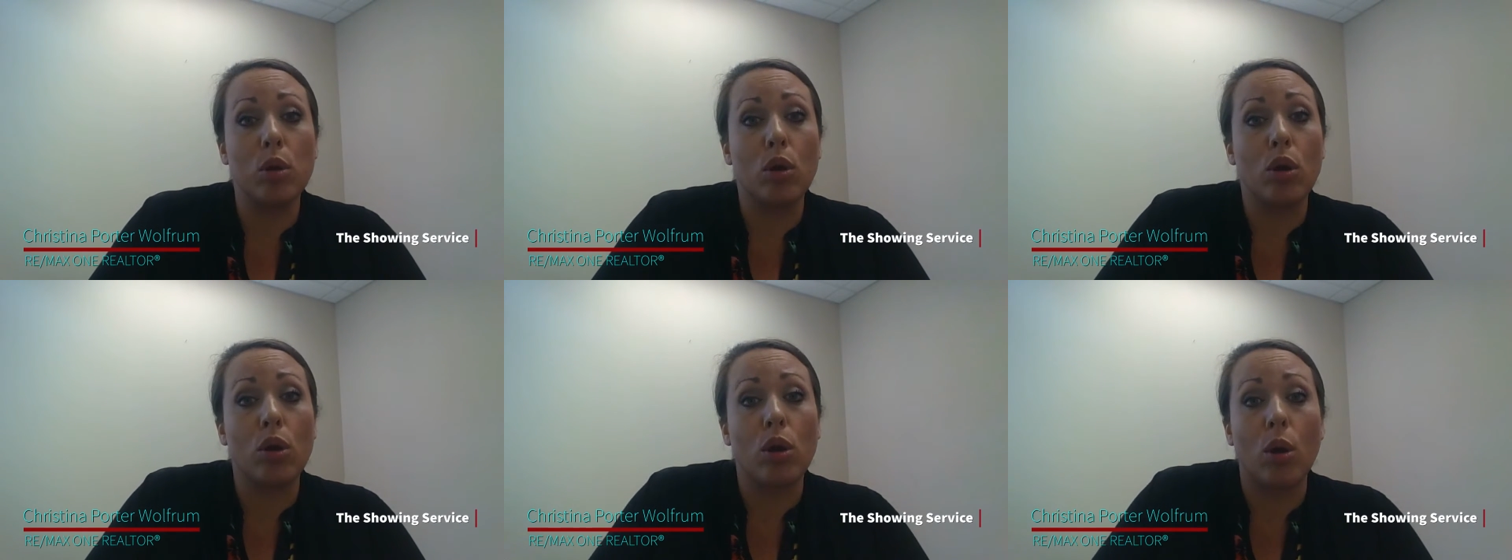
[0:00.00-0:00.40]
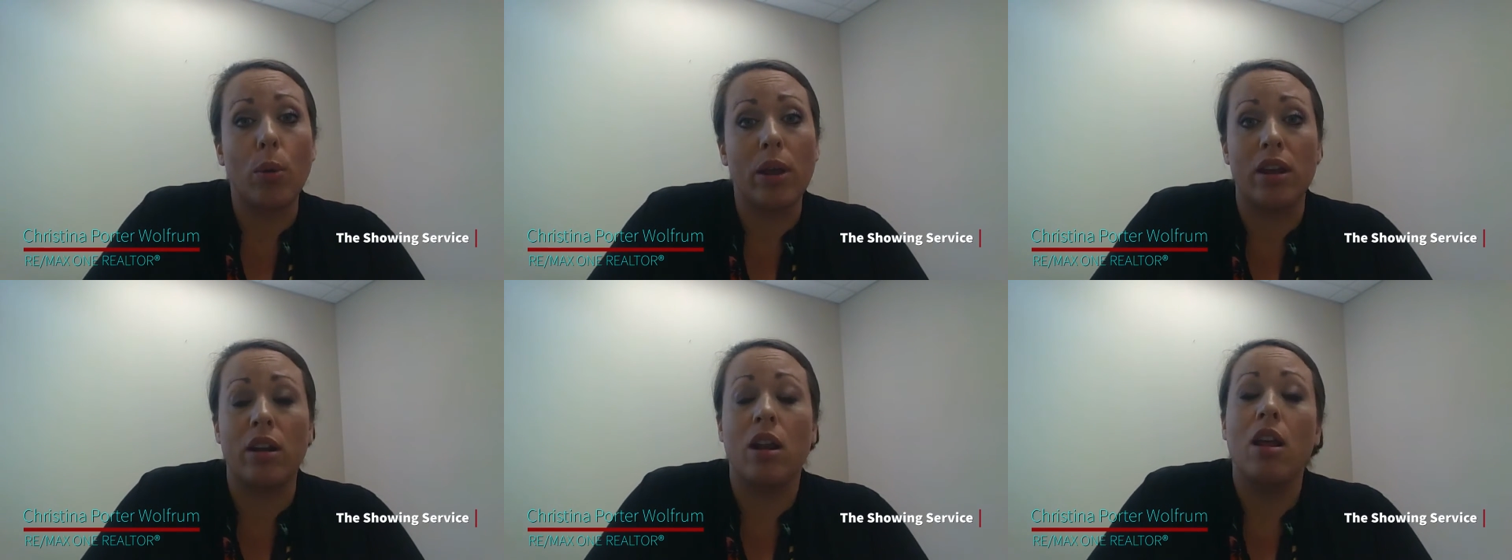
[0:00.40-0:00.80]
you can go
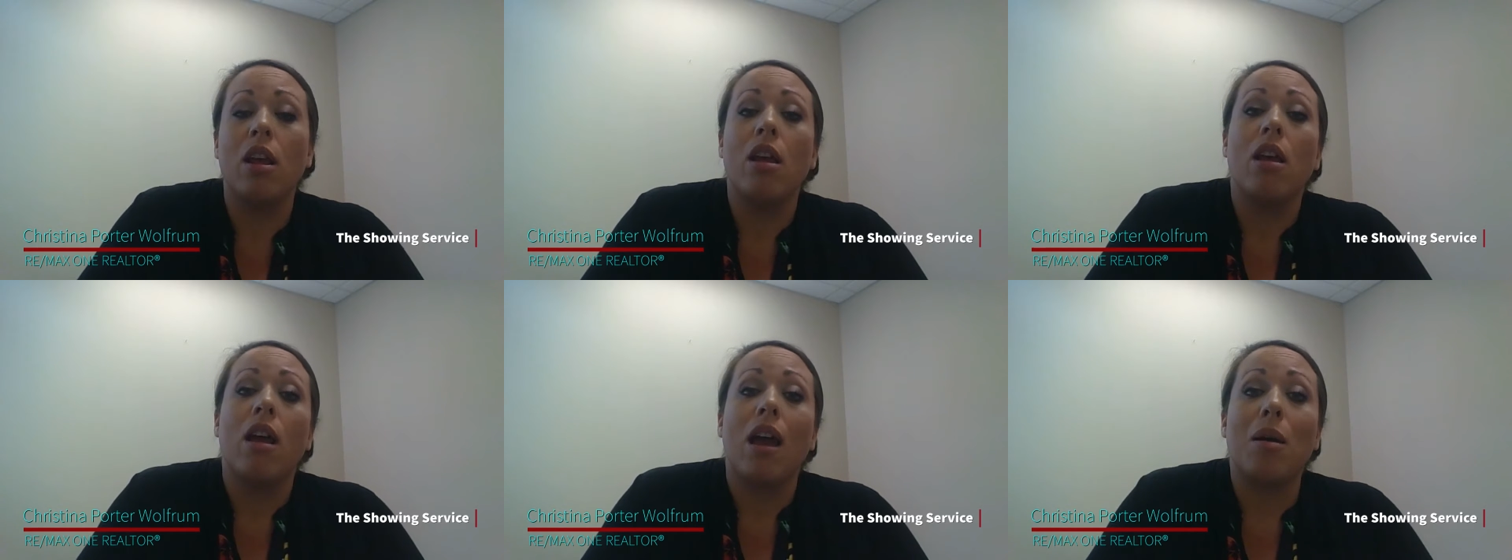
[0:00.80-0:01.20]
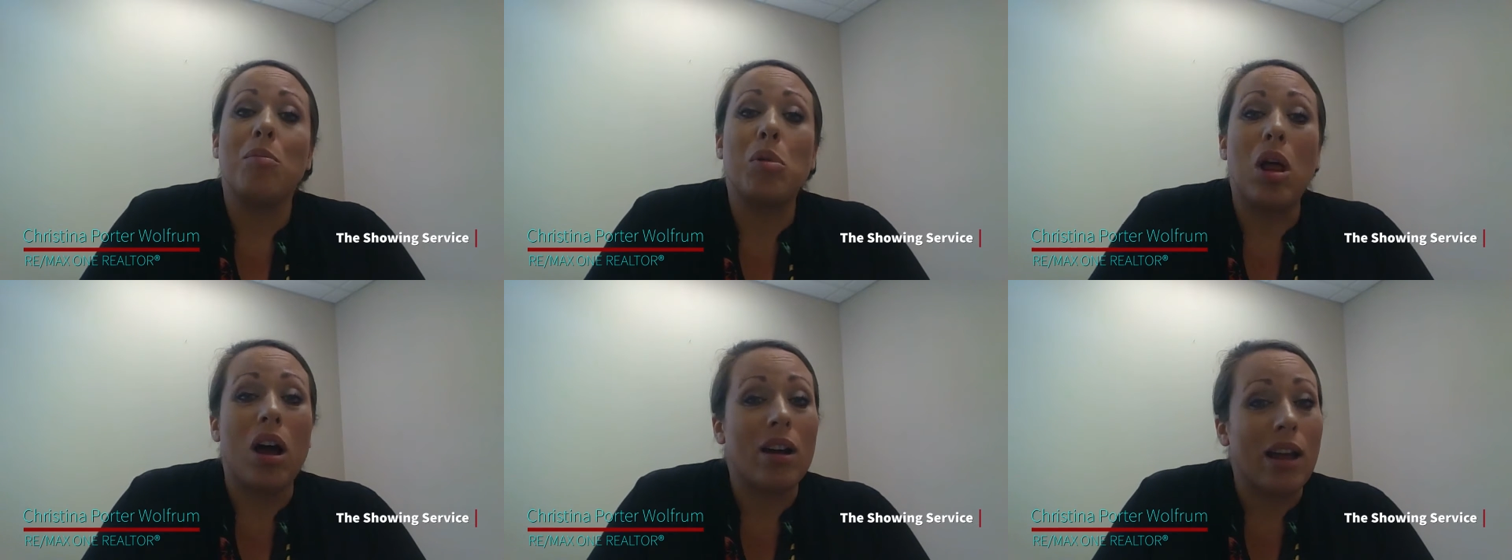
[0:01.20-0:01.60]
in and
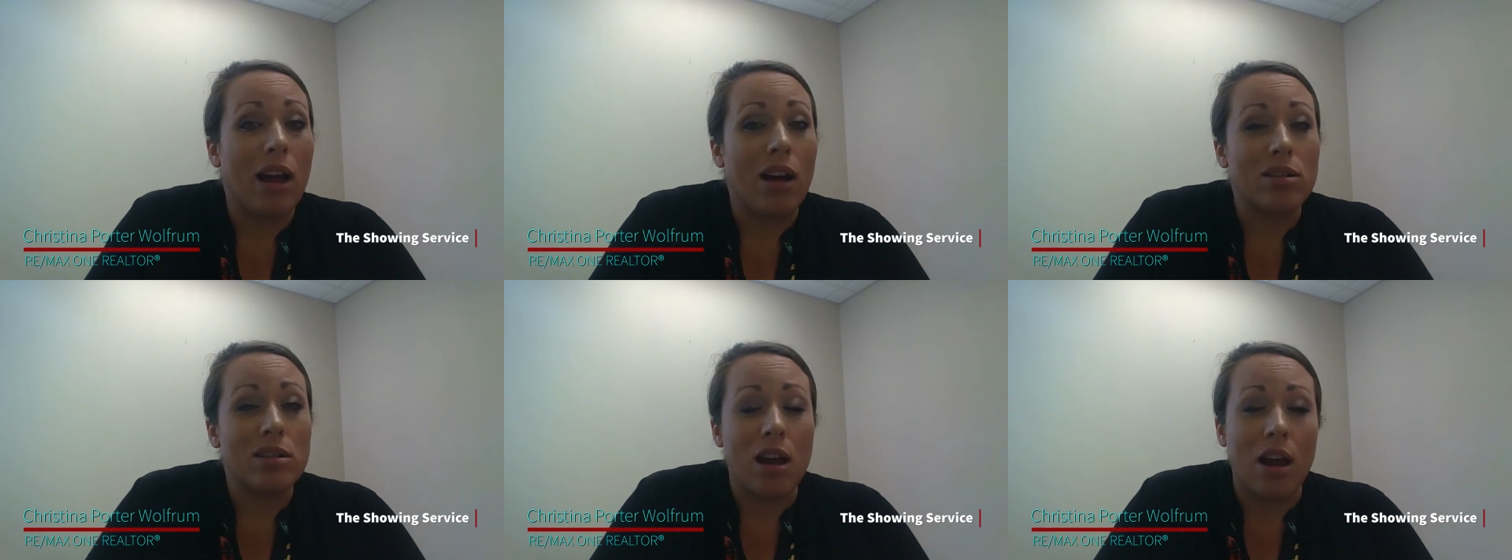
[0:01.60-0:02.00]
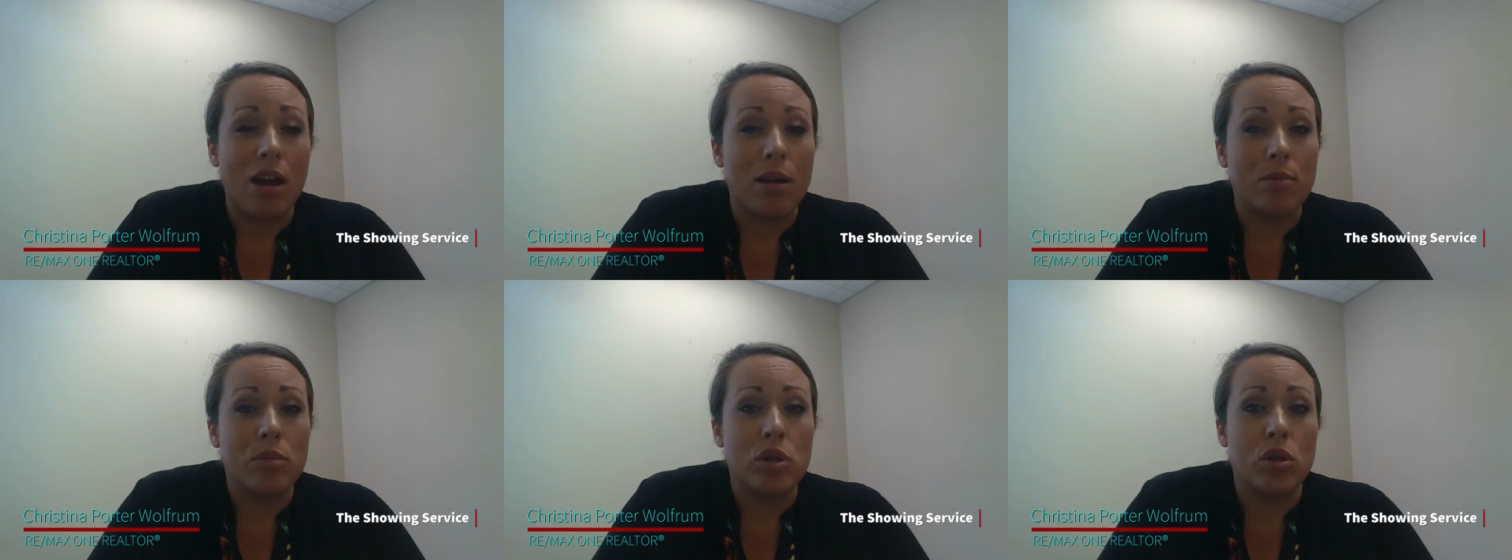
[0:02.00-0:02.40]
block out
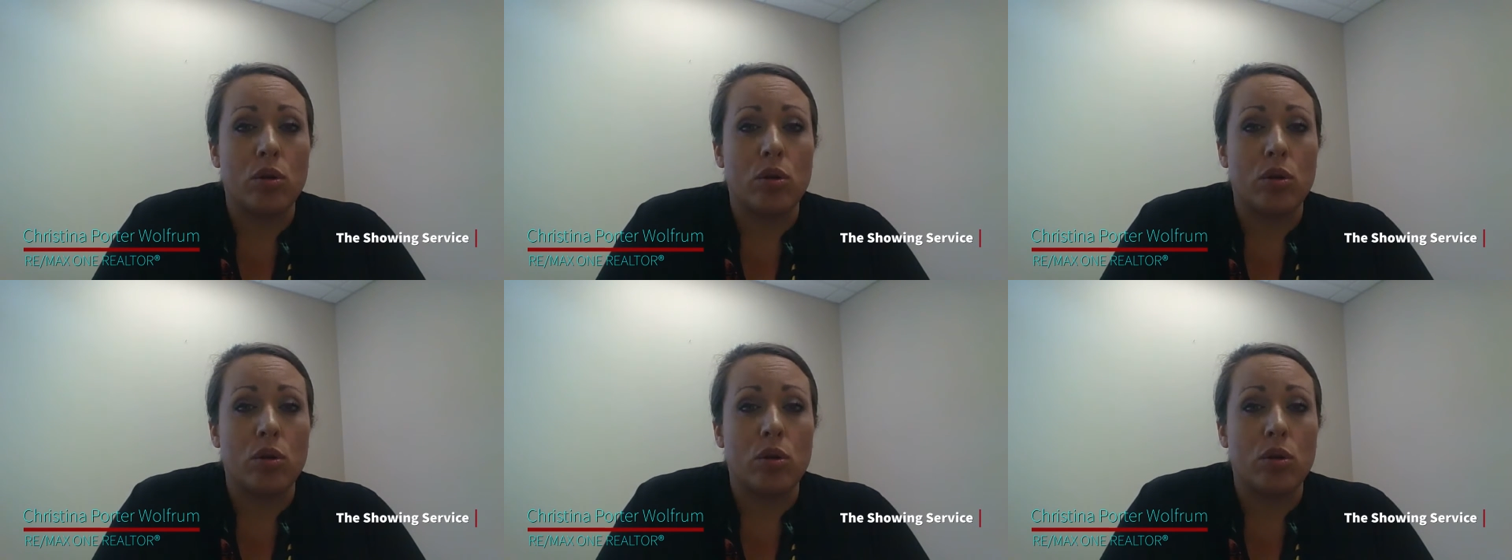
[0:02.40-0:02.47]
times.